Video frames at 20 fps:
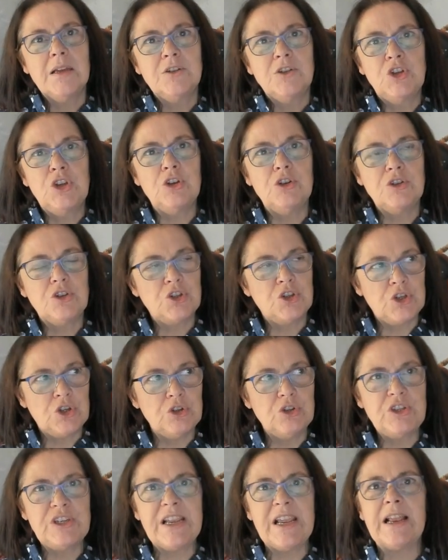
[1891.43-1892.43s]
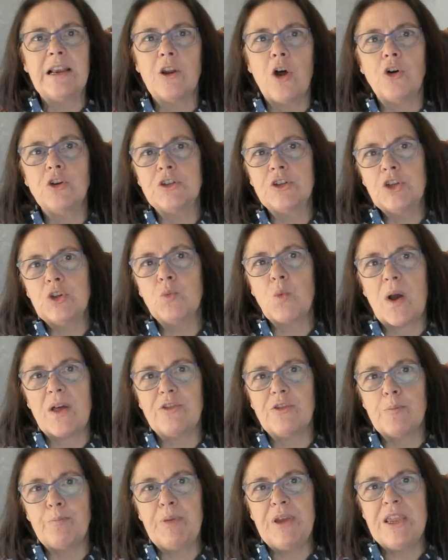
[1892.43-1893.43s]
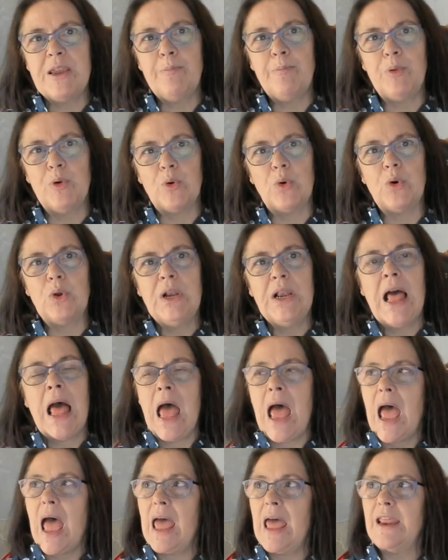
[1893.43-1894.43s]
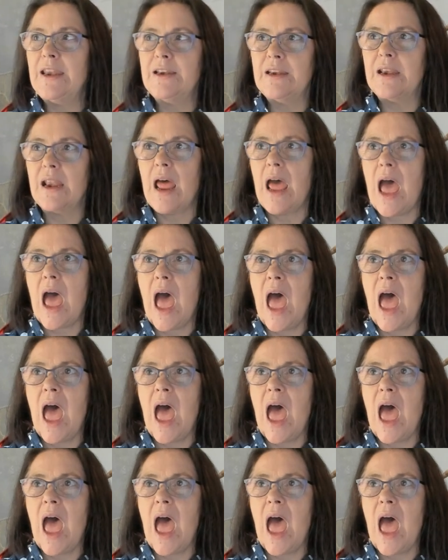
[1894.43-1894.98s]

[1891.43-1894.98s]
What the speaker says: to tell on to other people and